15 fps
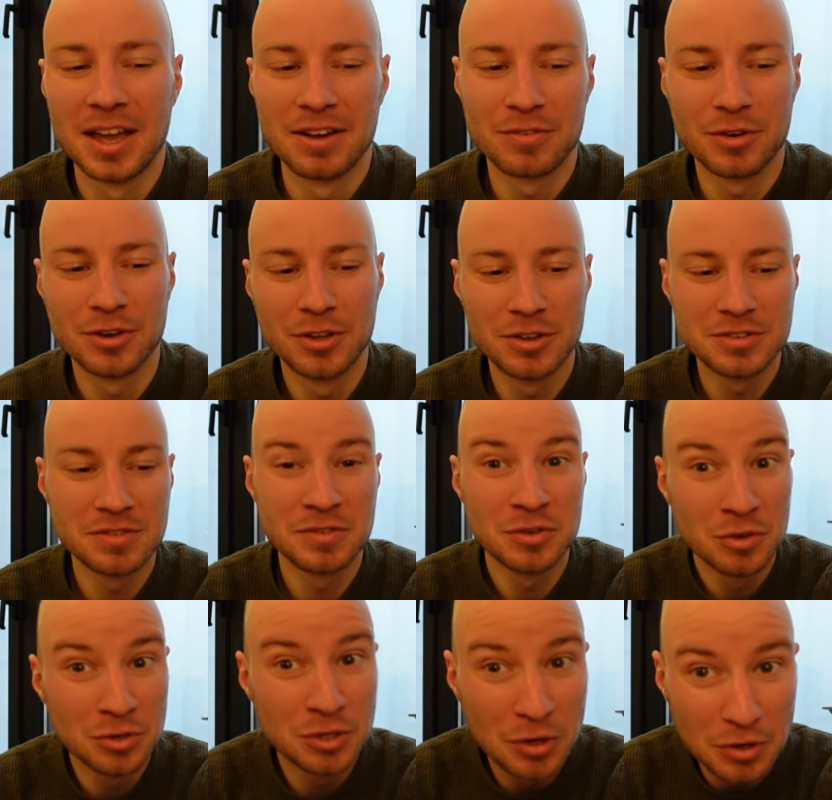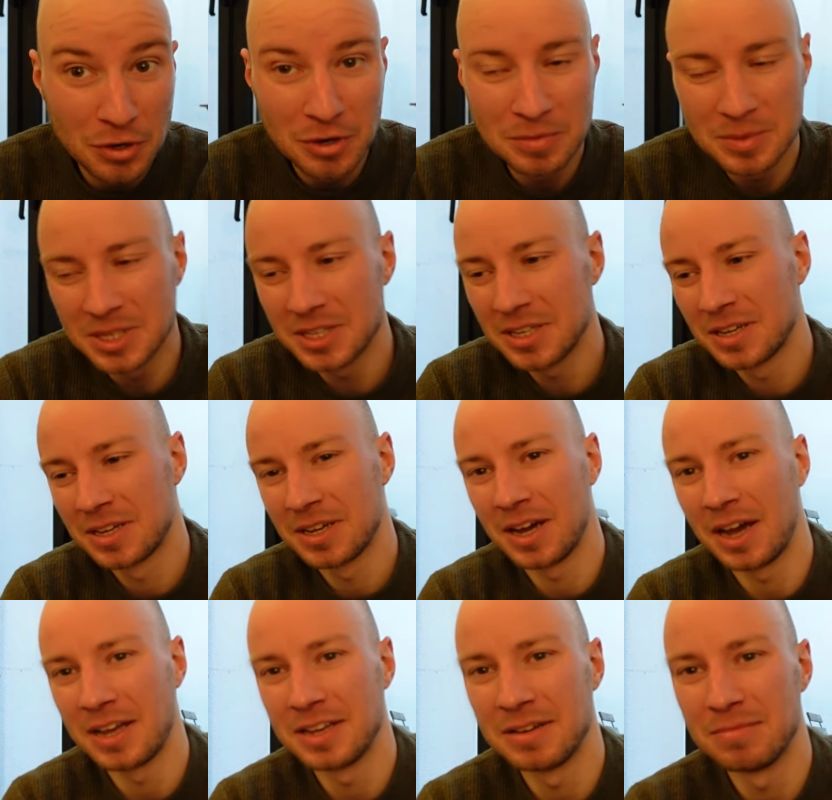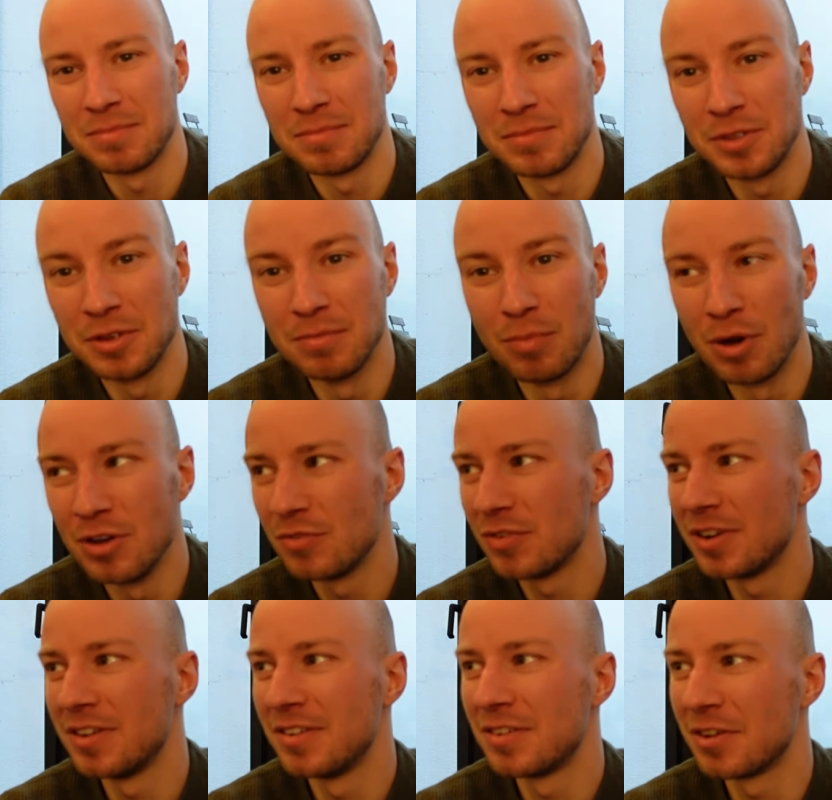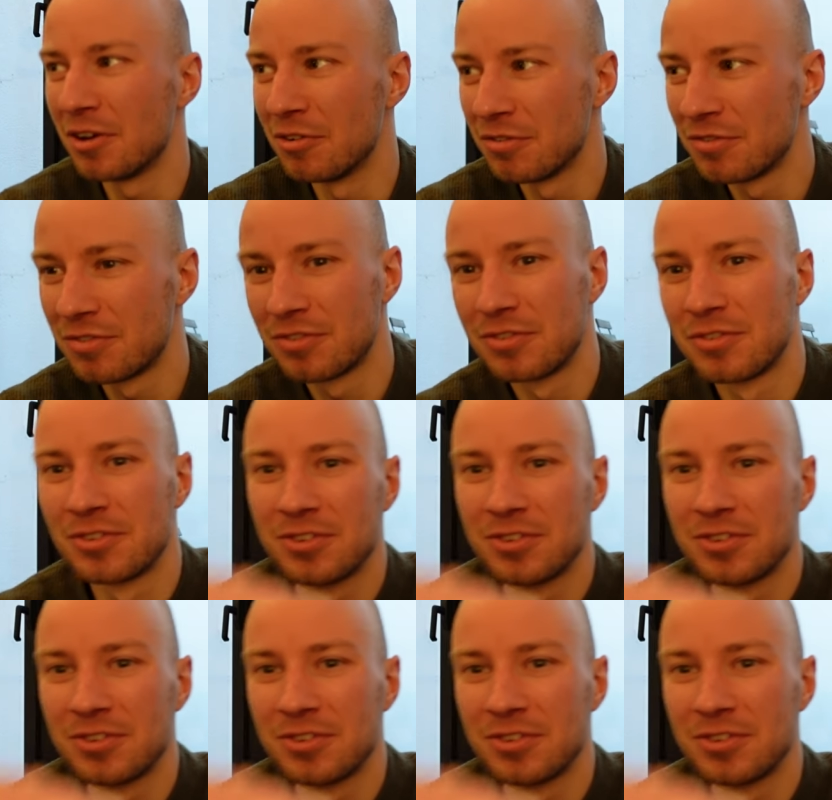For those of you who don't know me, I am the boyfriend of